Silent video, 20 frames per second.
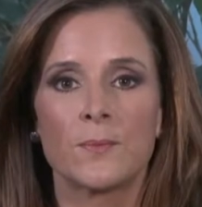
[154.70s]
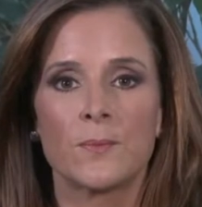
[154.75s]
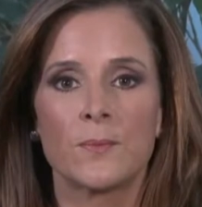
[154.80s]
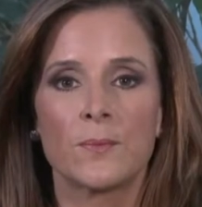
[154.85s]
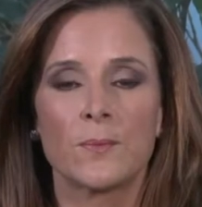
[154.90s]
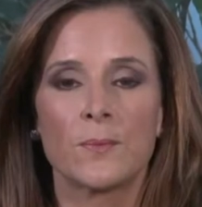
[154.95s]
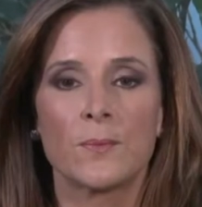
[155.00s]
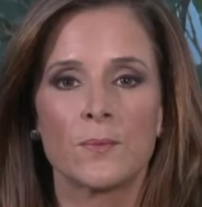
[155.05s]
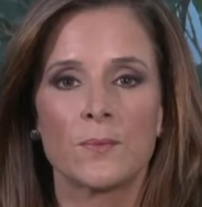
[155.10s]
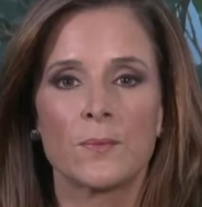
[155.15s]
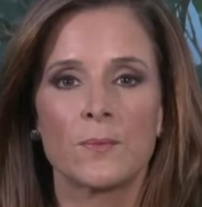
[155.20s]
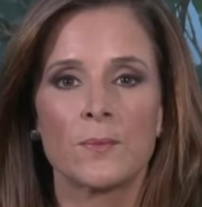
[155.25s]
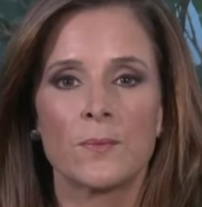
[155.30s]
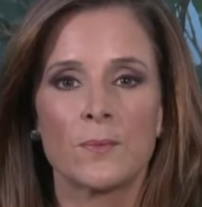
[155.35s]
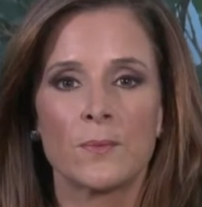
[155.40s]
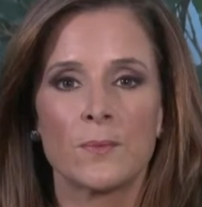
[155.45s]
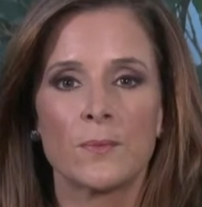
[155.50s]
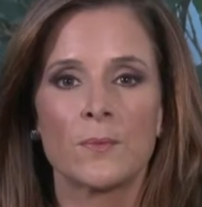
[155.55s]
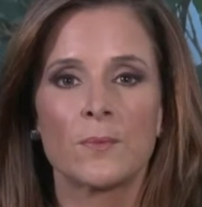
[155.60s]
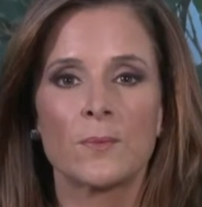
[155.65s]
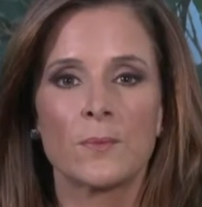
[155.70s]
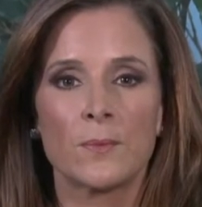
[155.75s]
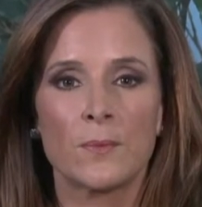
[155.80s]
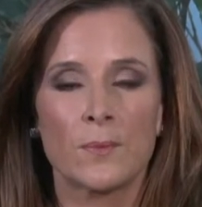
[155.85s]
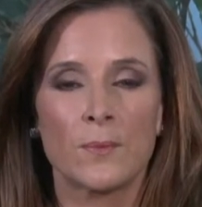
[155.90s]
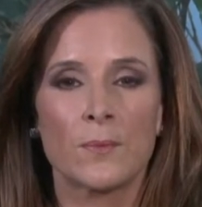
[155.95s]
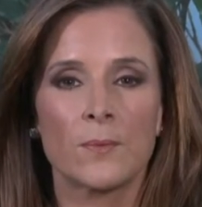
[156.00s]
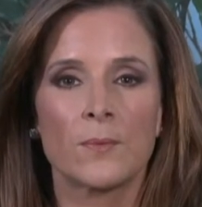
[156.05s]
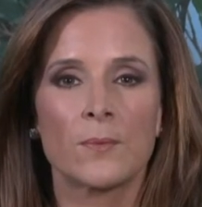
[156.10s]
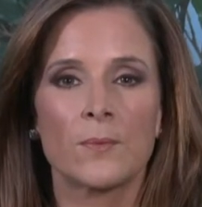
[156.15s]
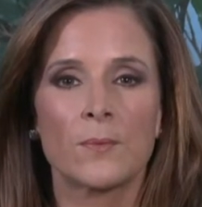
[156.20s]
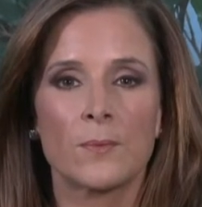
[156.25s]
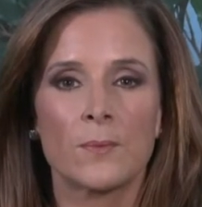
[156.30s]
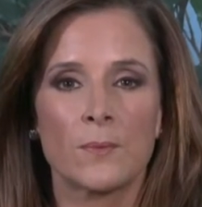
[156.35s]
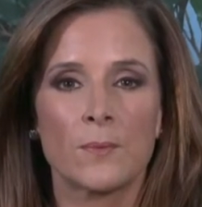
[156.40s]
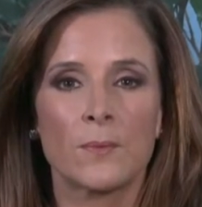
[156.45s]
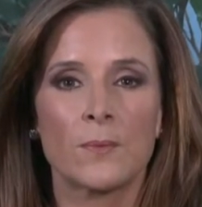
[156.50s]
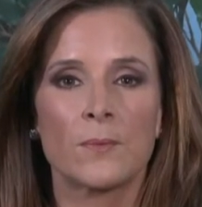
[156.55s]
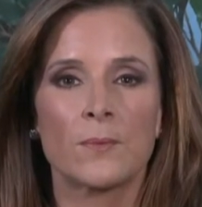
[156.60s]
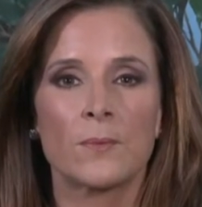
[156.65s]

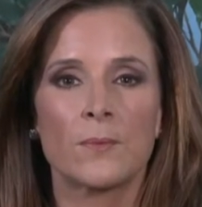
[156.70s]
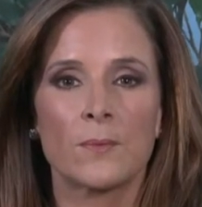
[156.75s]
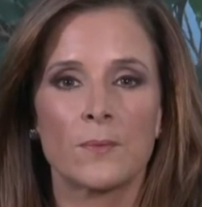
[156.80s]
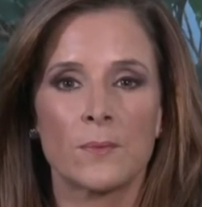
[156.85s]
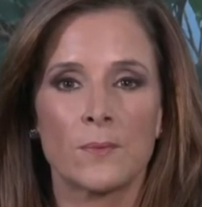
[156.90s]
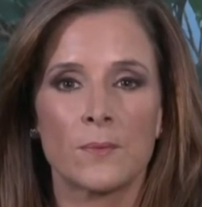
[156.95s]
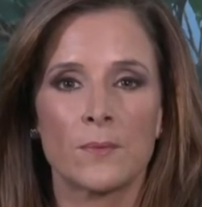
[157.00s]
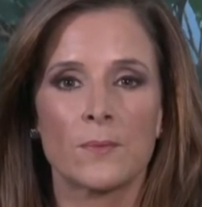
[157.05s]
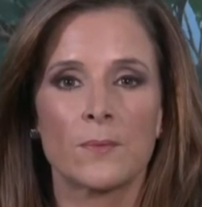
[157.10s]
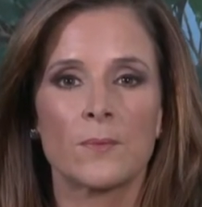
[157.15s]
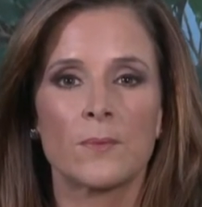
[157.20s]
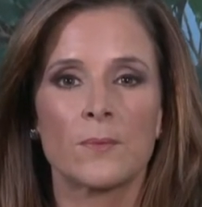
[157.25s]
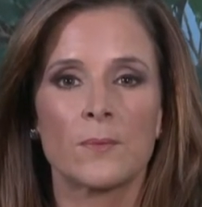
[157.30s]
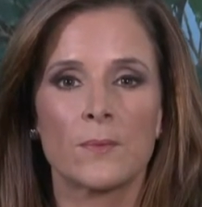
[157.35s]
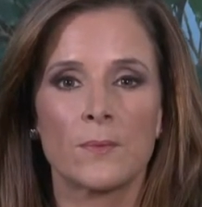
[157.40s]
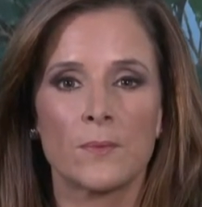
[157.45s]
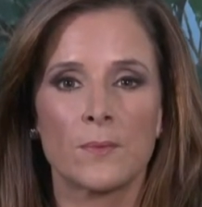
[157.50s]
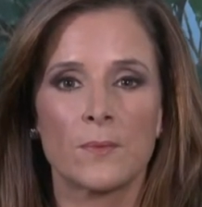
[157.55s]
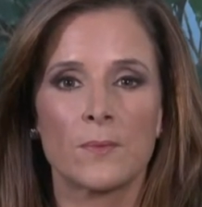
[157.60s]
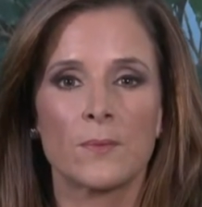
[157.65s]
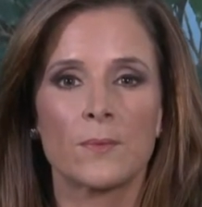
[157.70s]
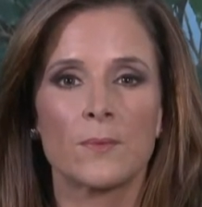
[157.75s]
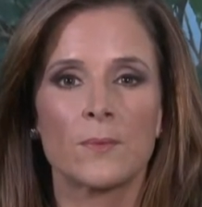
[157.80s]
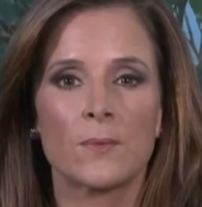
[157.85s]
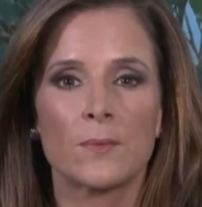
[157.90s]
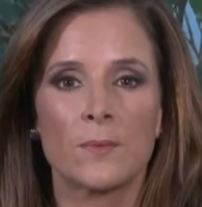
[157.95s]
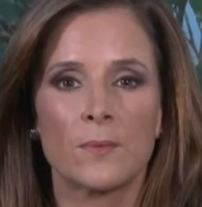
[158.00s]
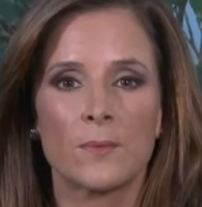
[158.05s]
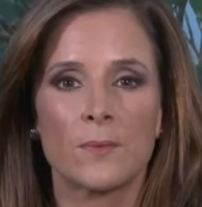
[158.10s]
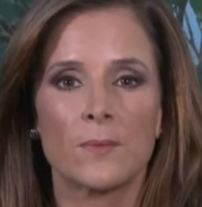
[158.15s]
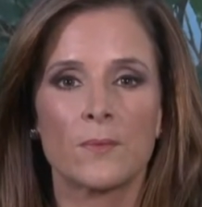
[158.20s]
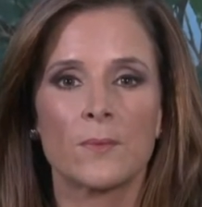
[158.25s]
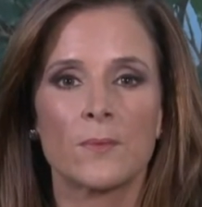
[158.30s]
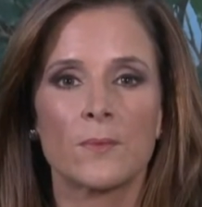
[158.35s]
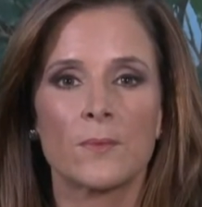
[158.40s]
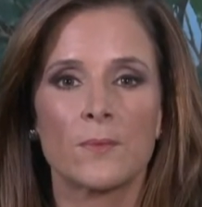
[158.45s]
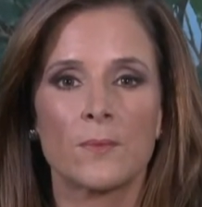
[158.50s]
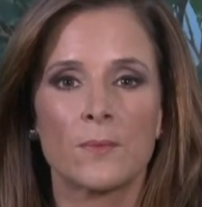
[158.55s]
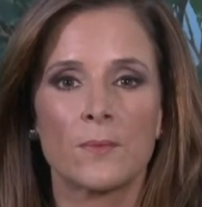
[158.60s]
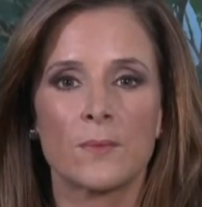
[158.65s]

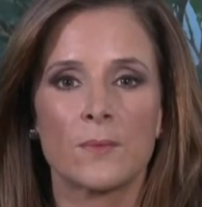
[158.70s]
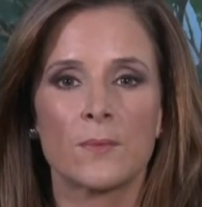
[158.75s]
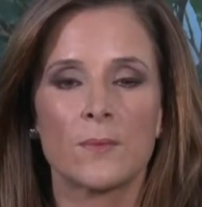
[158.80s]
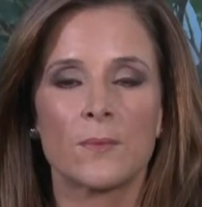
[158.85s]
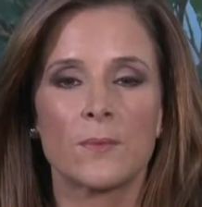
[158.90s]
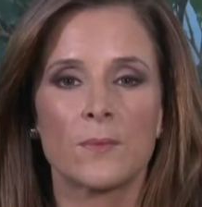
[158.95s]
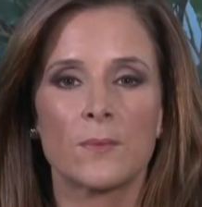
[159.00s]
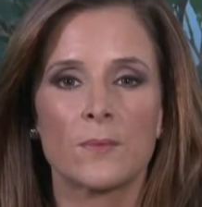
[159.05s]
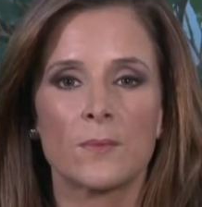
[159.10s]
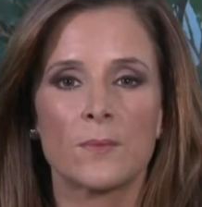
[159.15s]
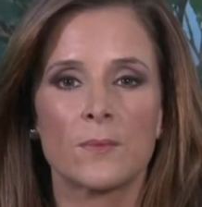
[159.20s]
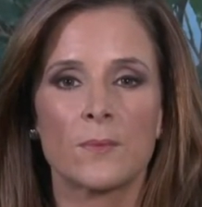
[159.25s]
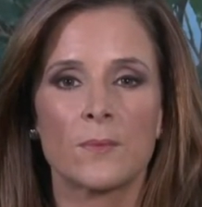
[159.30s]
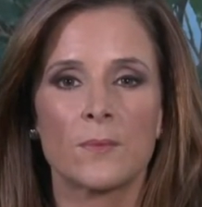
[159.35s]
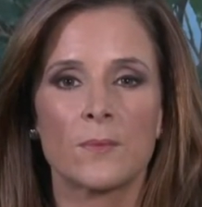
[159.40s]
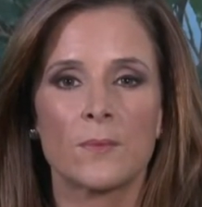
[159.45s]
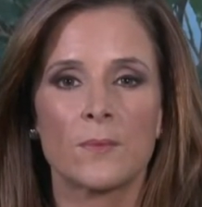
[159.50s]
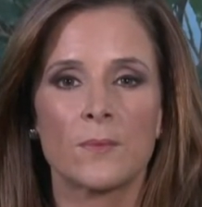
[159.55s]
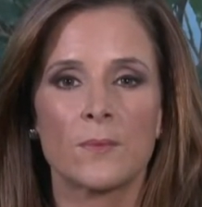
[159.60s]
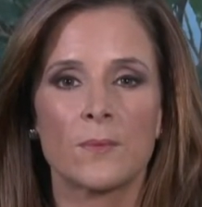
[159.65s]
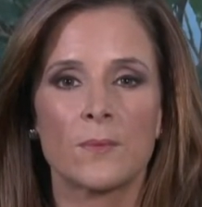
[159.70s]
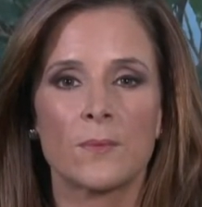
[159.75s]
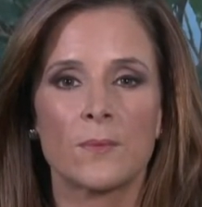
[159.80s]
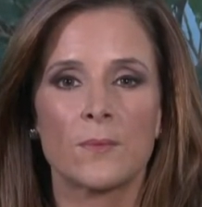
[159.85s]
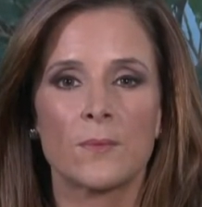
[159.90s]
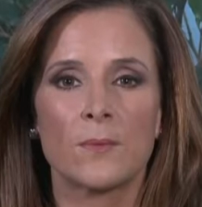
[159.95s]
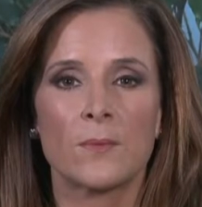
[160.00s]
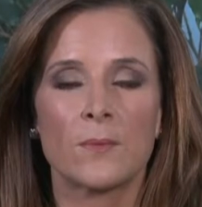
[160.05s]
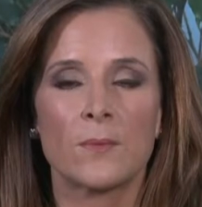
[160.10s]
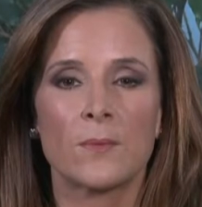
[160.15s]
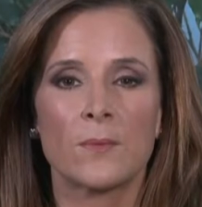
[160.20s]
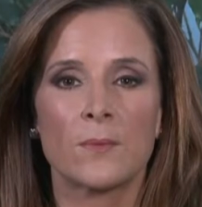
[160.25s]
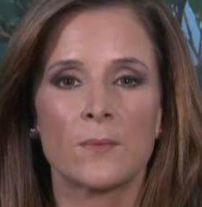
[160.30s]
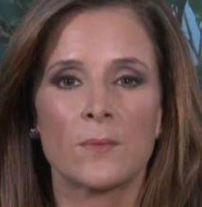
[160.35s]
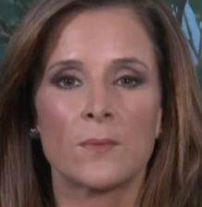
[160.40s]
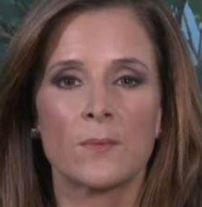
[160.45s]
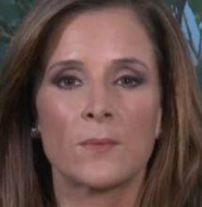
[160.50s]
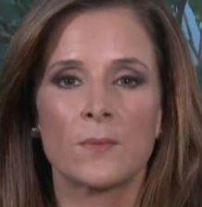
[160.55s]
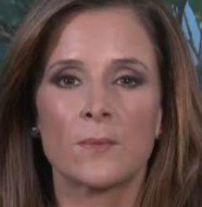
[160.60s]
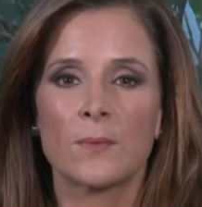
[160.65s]

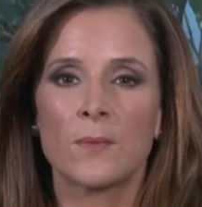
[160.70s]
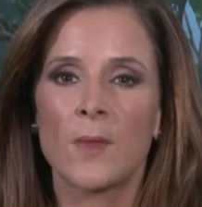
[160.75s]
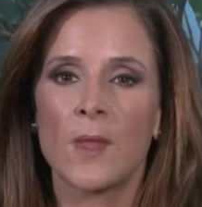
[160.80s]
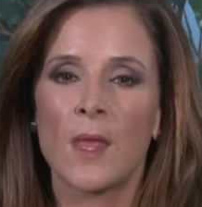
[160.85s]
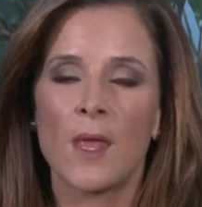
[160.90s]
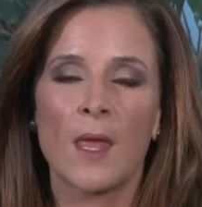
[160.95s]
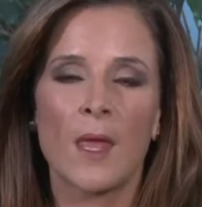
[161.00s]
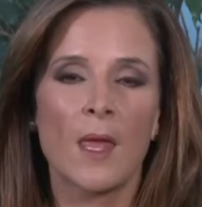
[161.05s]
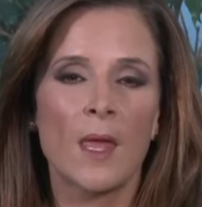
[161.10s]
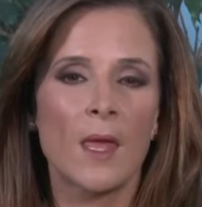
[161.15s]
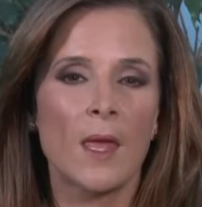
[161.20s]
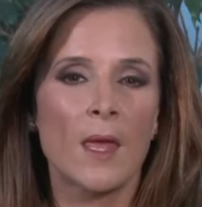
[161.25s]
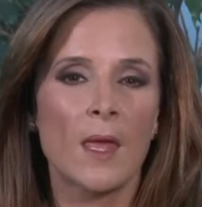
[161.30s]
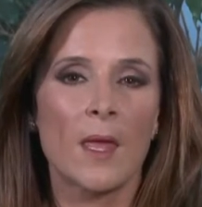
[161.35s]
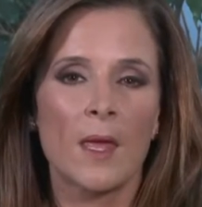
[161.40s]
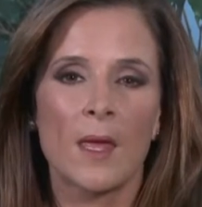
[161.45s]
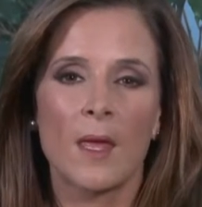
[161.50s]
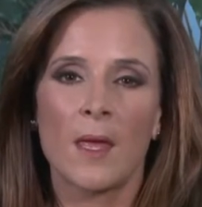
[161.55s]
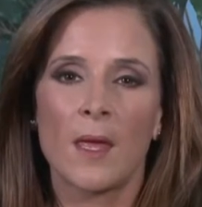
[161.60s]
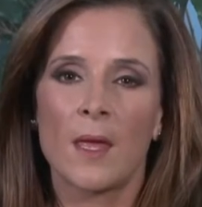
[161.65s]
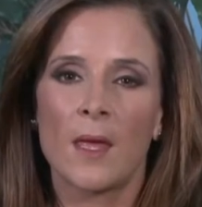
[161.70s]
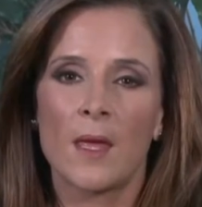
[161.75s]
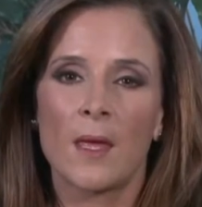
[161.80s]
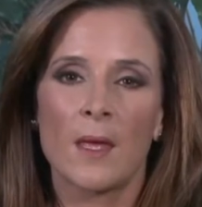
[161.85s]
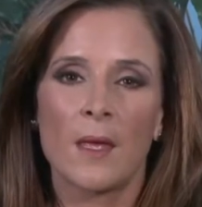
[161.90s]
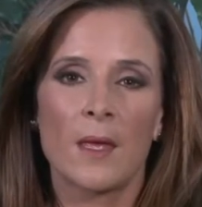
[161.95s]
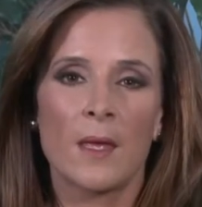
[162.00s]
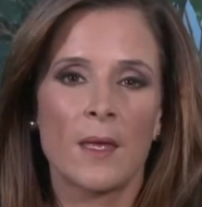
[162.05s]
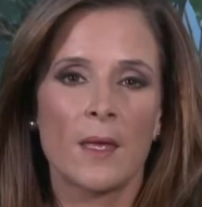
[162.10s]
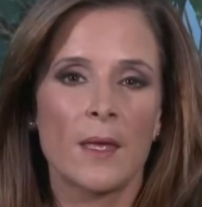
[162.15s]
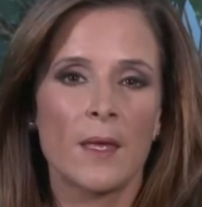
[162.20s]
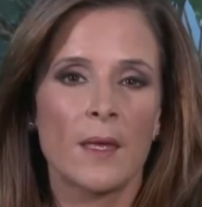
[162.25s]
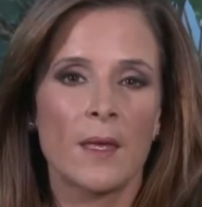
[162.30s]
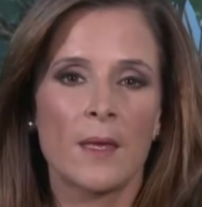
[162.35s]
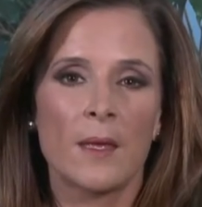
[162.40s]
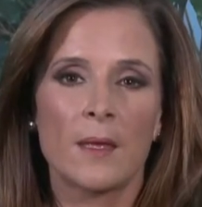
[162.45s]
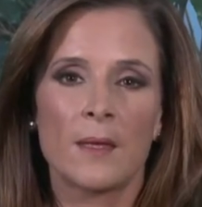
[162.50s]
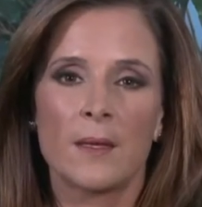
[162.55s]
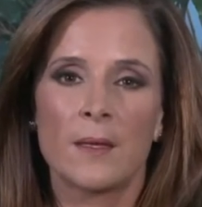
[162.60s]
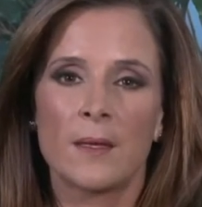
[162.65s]
The person shown says nothing.